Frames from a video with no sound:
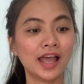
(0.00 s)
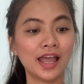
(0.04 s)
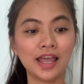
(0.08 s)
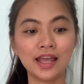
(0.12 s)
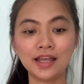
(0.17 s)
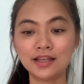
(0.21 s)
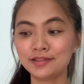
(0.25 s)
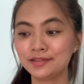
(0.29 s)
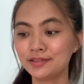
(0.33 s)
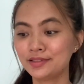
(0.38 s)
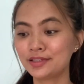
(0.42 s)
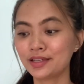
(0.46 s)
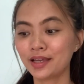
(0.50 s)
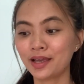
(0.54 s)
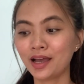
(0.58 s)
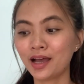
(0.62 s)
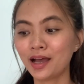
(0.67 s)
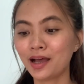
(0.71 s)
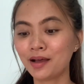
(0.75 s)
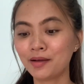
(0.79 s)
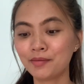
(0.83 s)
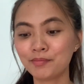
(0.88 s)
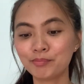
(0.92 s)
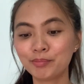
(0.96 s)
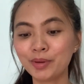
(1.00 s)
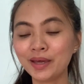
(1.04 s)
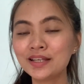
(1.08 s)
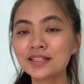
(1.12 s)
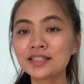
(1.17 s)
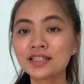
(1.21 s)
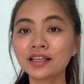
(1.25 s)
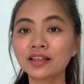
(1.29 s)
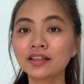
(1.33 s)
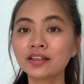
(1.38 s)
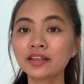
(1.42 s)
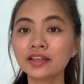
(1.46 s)
and
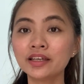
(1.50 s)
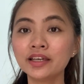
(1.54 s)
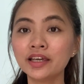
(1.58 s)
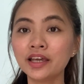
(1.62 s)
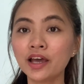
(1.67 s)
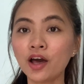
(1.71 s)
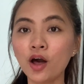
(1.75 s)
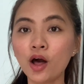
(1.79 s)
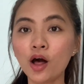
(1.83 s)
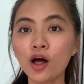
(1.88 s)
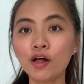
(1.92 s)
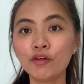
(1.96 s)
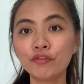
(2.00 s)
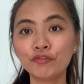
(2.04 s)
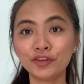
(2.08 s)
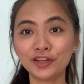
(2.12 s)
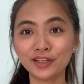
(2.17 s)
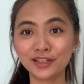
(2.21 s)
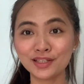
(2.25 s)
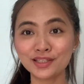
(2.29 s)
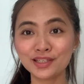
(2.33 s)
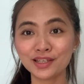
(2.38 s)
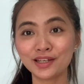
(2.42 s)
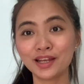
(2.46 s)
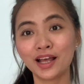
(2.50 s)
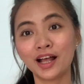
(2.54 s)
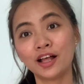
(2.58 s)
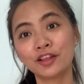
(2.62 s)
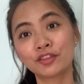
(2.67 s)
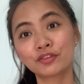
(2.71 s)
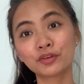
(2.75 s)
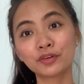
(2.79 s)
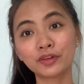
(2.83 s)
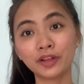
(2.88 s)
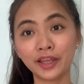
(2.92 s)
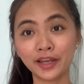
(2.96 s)
basically all fitness and
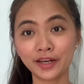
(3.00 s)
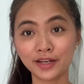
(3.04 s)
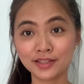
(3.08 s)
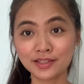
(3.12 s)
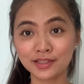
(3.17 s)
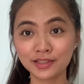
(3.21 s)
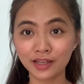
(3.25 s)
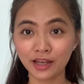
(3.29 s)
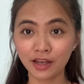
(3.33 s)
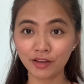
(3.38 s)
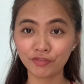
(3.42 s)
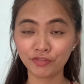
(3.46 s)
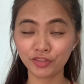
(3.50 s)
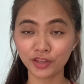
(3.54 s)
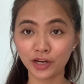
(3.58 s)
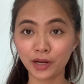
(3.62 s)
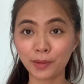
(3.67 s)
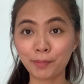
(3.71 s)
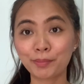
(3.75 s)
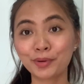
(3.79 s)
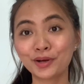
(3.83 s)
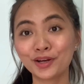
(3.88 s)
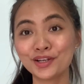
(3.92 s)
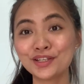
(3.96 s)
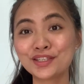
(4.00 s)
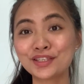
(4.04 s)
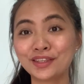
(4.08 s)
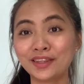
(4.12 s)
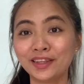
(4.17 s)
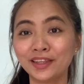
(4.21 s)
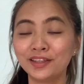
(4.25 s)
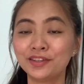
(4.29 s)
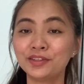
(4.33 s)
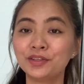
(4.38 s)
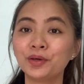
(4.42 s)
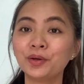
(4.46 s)
health related stuff that I
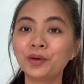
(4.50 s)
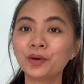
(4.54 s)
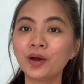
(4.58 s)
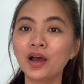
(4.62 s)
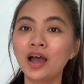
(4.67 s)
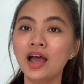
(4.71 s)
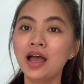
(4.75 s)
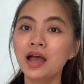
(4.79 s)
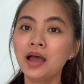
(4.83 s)
personally do.